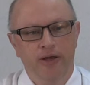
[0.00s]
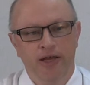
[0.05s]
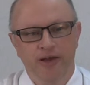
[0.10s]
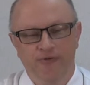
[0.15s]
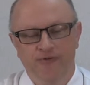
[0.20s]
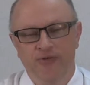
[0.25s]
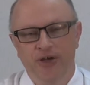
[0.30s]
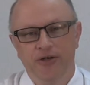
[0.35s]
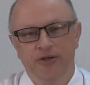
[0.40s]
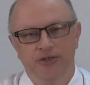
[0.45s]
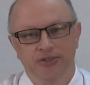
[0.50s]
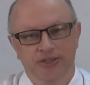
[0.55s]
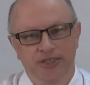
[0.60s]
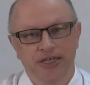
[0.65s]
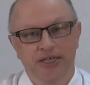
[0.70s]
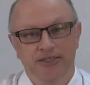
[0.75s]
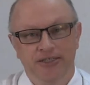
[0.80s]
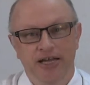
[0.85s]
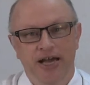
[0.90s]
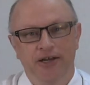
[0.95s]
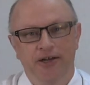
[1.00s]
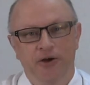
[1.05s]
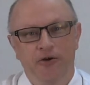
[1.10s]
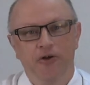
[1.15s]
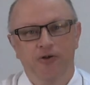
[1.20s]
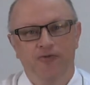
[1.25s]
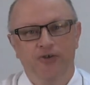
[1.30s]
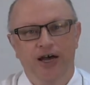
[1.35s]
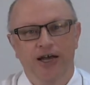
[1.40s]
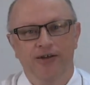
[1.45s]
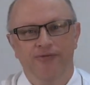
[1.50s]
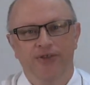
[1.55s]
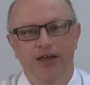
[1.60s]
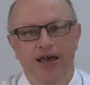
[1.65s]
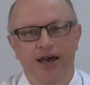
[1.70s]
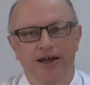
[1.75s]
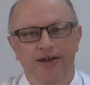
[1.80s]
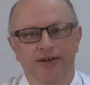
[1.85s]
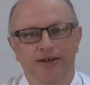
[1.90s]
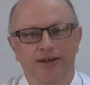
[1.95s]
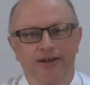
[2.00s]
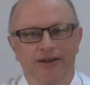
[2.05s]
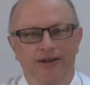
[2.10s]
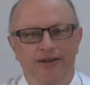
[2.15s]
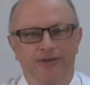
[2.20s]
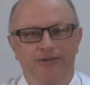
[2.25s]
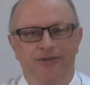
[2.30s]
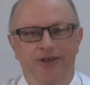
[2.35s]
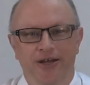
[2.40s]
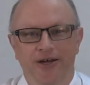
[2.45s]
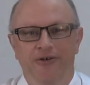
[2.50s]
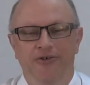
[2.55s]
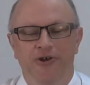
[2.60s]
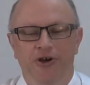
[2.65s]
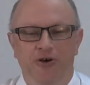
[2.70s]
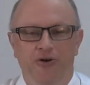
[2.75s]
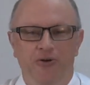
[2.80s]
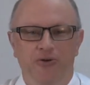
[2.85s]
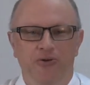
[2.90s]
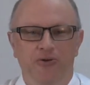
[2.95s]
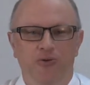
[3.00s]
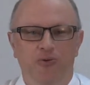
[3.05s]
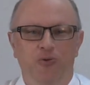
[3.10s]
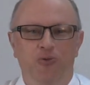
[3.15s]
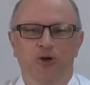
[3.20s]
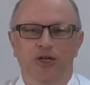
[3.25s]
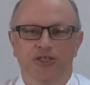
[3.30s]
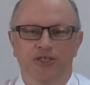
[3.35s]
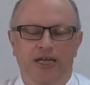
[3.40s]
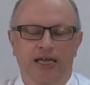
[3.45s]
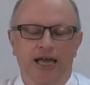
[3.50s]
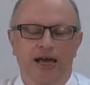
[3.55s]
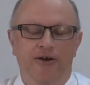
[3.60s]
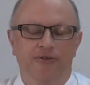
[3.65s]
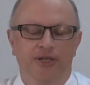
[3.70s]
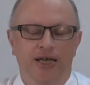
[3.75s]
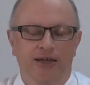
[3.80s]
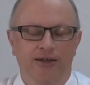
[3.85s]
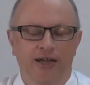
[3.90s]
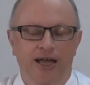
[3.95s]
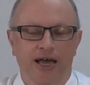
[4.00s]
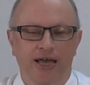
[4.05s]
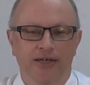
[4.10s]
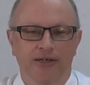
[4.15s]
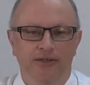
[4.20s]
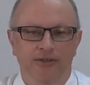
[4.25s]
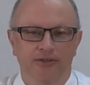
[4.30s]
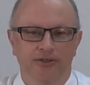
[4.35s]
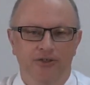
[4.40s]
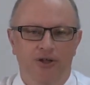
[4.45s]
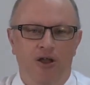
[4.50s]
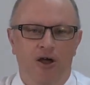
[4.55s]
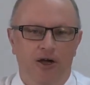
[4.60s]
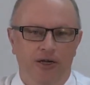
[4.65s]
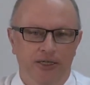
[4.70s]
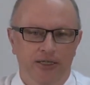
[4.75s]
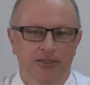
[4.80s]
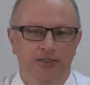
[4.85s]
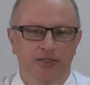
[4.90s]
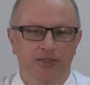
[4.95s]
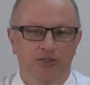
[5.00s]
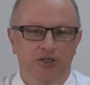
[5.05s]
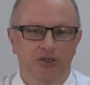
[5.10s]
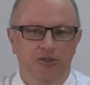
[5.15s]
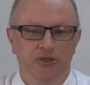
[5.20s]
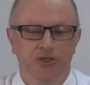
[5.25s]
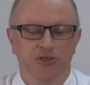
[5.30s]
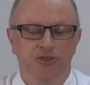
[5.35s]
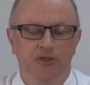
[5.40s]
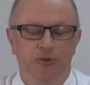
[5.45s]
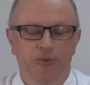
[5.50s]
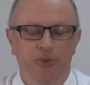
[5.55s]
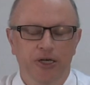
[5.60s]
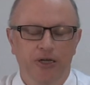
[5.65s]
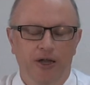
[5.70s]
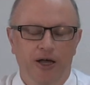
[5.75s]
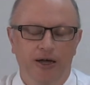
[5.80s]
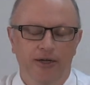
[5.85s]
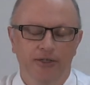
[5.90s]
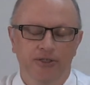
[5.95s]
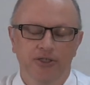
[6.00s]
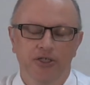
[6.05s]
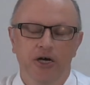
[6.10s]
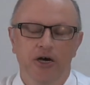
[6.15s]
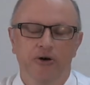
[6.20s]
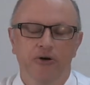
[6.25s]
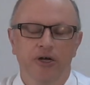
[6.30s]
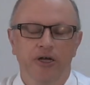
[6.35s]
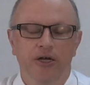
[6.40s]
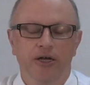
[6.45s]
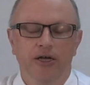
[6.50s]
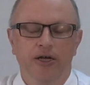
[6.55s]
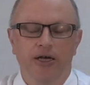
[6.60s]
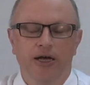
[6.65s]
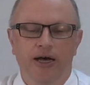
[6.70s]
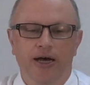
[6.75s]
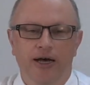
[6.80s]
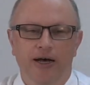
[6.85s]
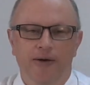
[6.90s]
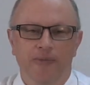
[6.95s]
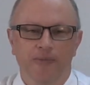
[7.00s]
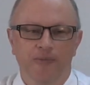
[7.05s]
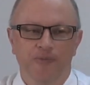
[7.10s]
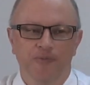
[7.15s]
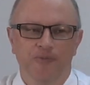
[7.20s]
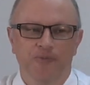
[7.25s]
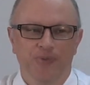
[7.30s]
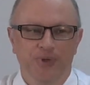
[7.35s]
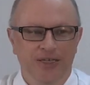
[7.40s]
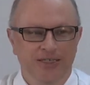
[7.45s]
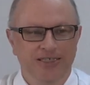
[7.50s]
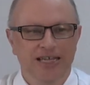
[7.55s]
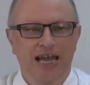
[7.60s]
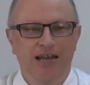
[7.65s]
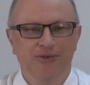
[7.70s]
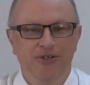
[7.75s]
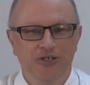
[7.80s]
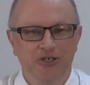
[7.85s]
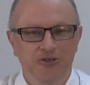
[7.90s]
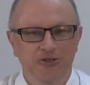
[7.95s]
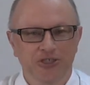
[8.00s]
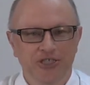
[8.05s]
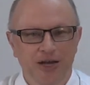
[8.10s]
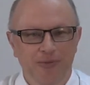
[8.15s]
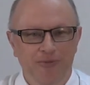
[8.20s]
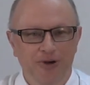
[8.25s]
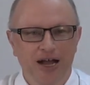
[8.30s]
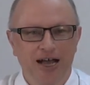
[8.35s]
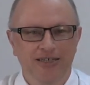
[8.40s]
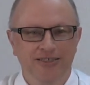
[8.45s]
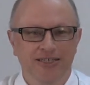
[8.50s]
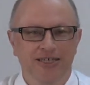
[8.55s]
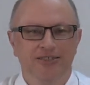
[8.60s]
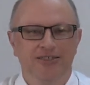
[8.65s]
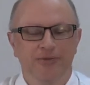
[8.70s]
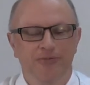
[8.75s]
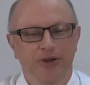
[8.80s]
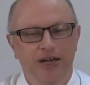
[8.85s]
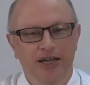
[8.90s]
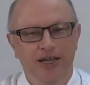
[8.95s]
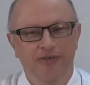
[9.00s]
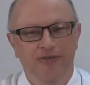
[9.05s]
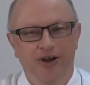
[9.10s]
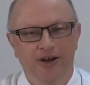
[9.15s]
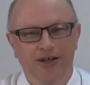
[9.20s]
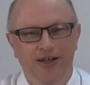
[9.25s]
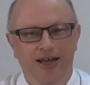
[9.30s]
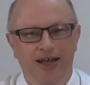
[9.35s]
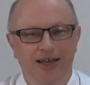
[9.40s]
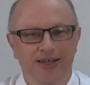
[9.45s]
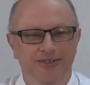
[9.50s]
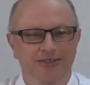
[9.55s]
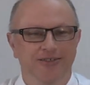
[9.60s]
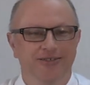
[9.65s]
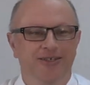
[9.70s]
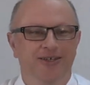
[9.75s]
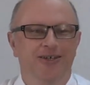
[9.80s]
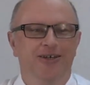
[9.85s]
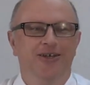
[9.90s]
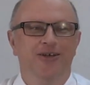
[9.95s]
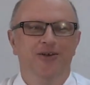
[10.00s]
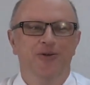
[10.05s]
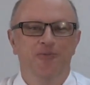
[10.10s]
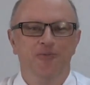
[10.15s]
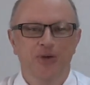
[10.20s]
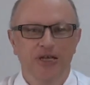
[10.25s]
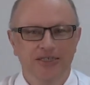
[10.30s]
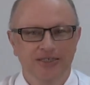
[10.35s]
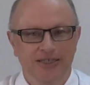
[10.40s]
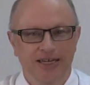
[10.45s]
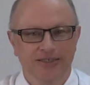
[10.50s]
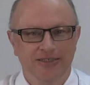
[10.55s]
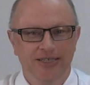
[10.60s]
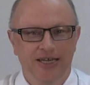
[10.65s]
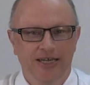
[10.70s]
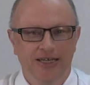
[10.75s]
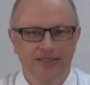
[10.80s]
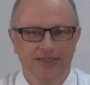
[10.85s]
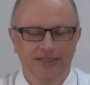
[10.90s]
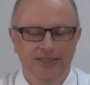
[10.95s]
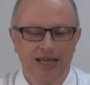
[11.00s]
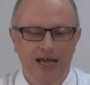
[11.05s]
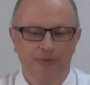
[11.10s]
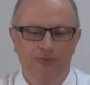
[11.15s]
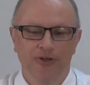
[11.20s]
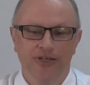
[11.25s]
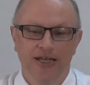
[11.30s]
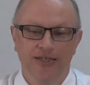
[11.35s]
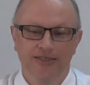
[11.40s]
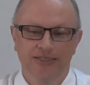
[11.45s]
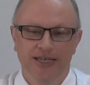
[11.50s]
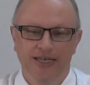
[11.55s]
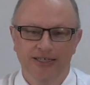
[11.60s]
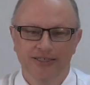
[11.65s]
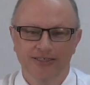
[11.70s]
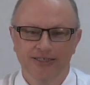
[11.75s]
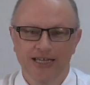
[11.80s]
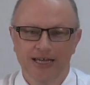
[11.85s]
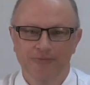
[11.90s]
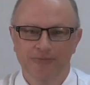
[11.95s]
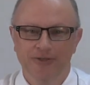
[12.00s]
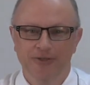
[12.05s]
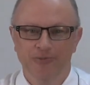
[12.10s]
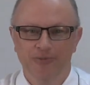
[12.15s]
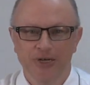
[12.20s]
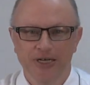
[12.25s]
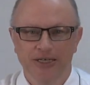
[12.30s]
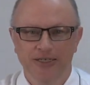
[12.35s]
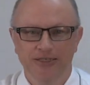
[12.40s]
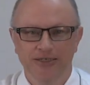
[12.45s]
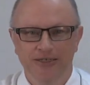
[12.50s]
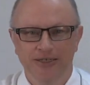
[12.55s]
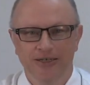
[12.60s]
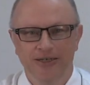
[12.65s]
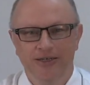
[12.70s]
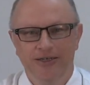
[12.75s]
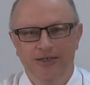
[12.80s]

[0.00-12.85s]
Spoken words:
if vendor Z is not notified of that, they don't know which account that line's long distance usage should bill on. So it's kind of a two-step process, and many of our clients miss that second step. When that second step is missed,